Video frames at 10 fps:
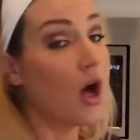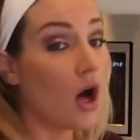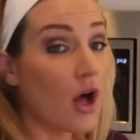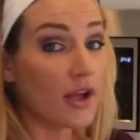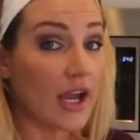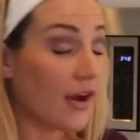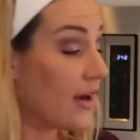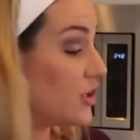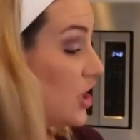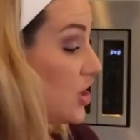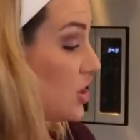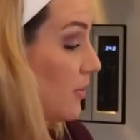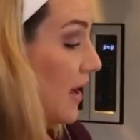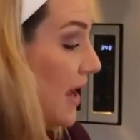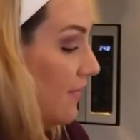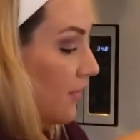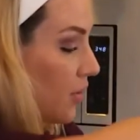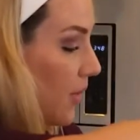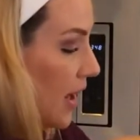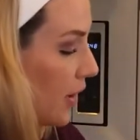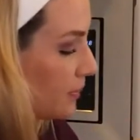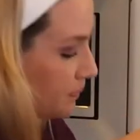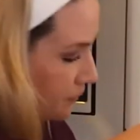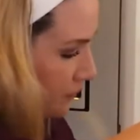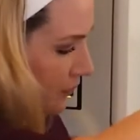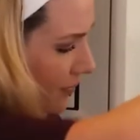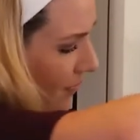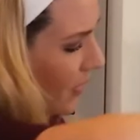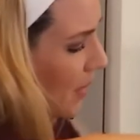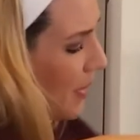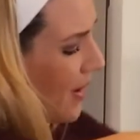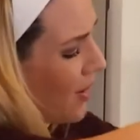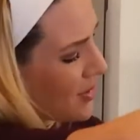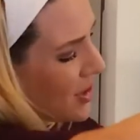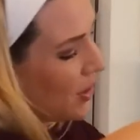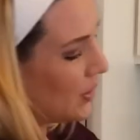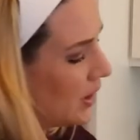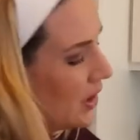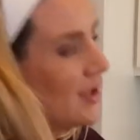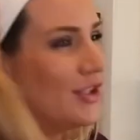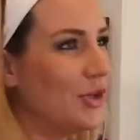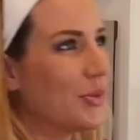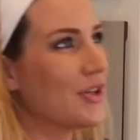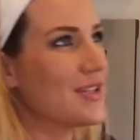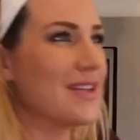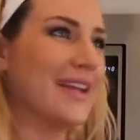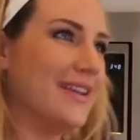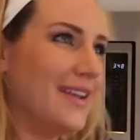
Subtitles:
I'll carry a changing pad for a while. But also, newborns like need